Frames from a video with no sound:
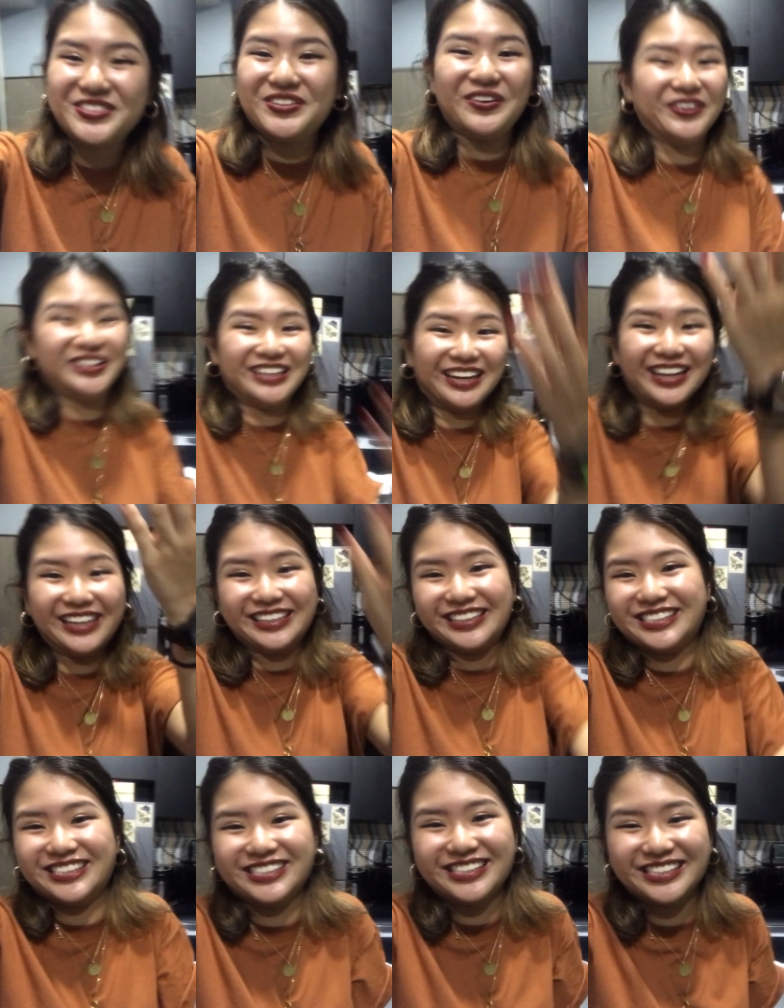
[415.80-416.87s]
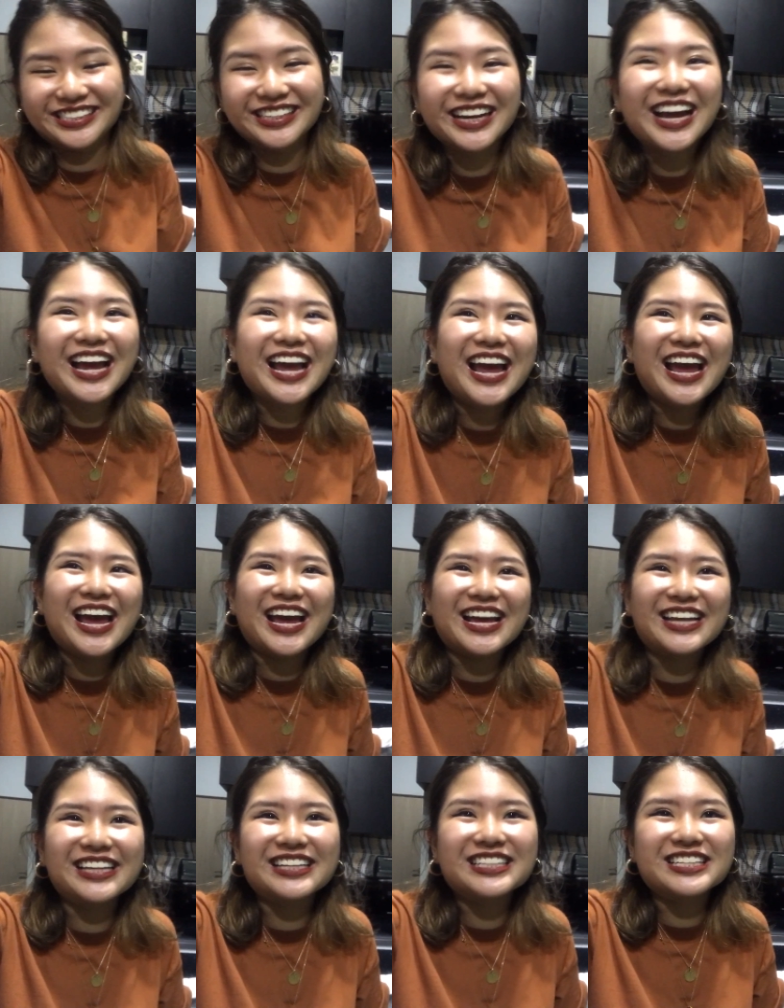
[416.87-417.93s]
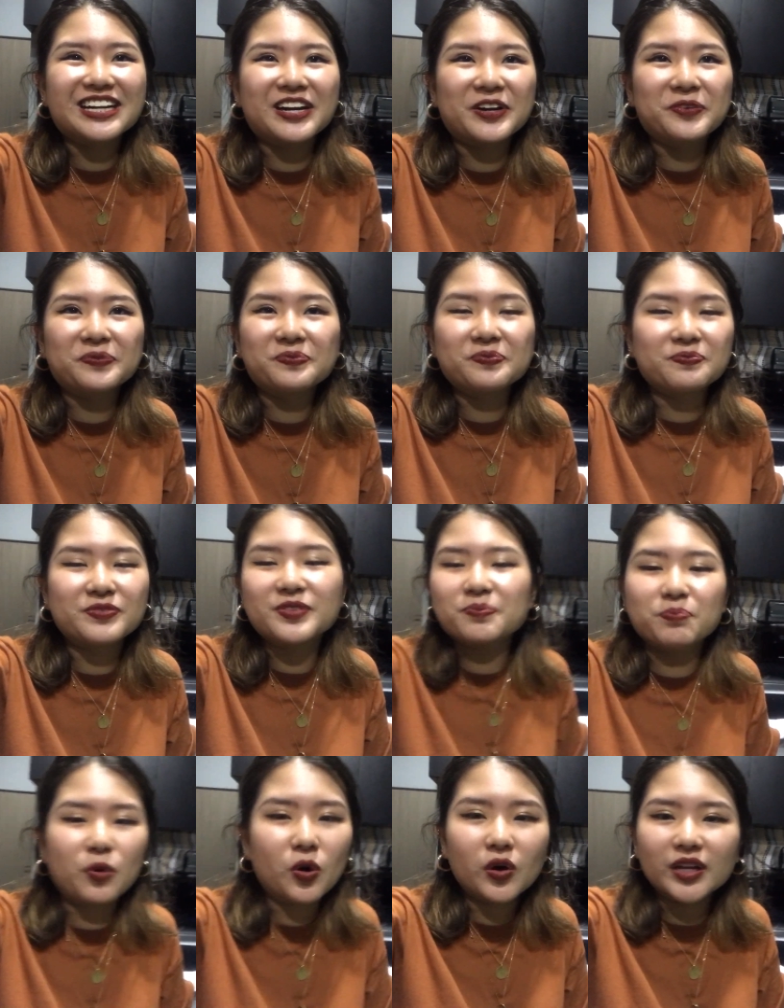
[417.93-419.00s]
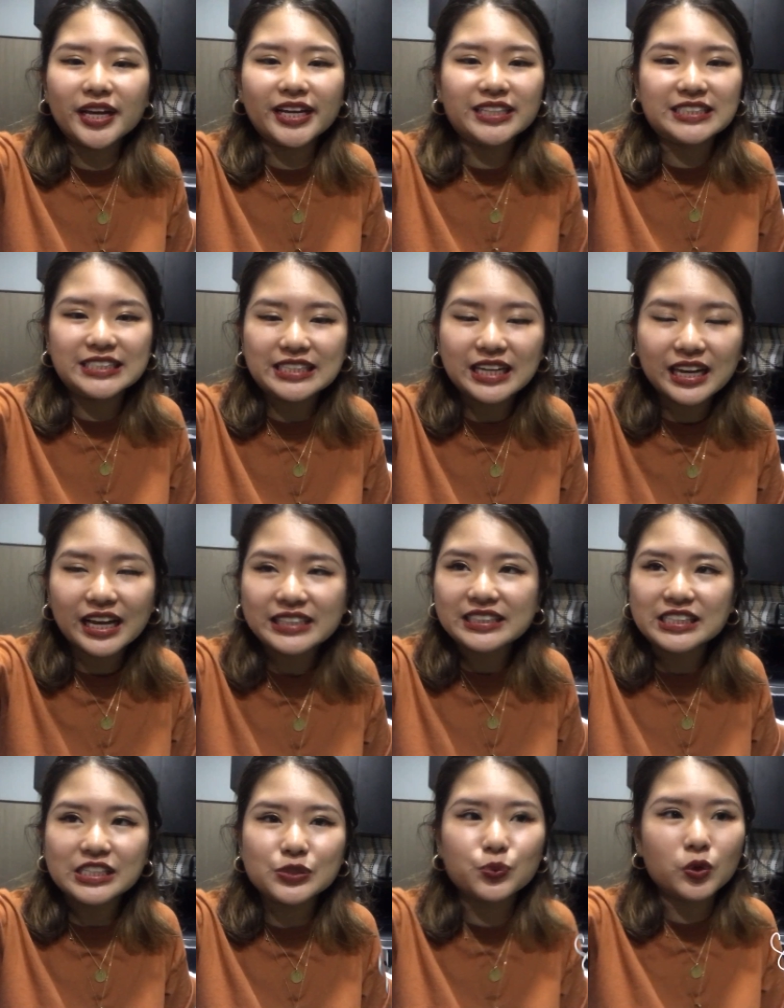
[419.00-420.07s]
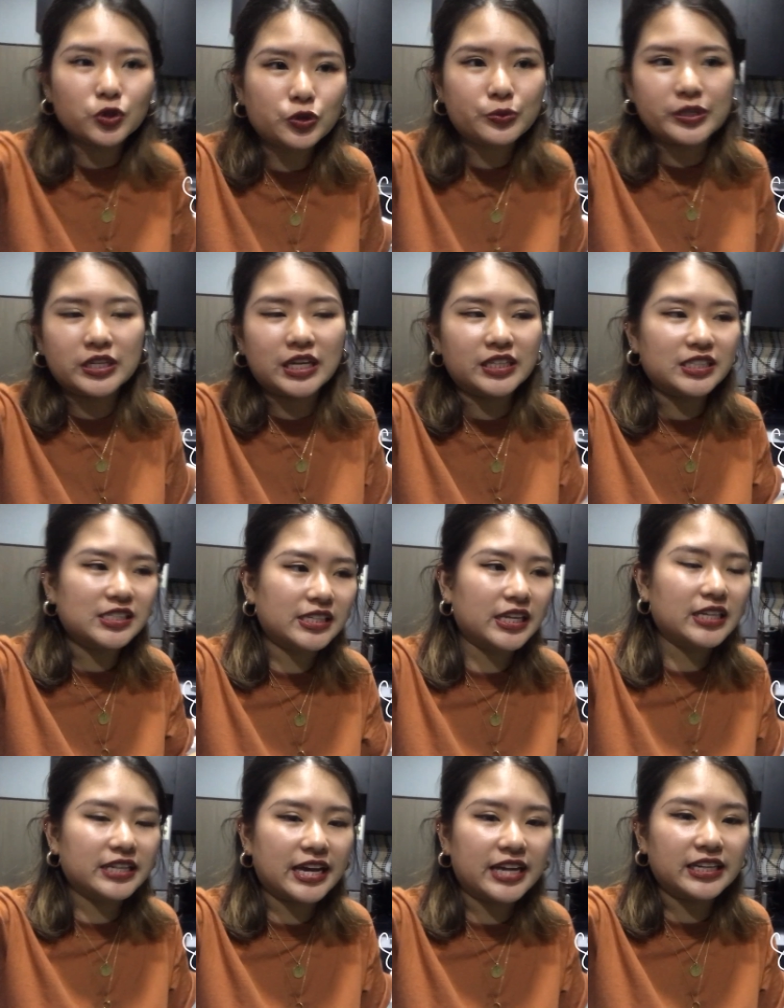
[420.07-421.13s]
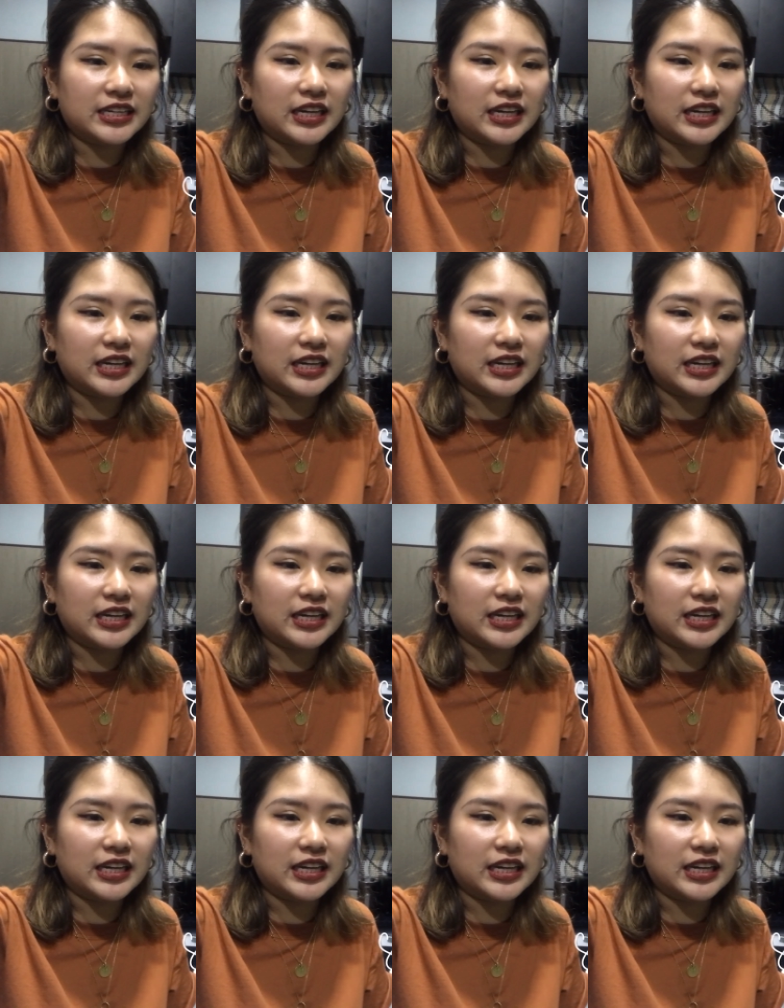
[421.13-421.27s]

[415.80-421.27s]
Sorry, the light is just here. And um, more like declutters, wardrobe declutter, skincare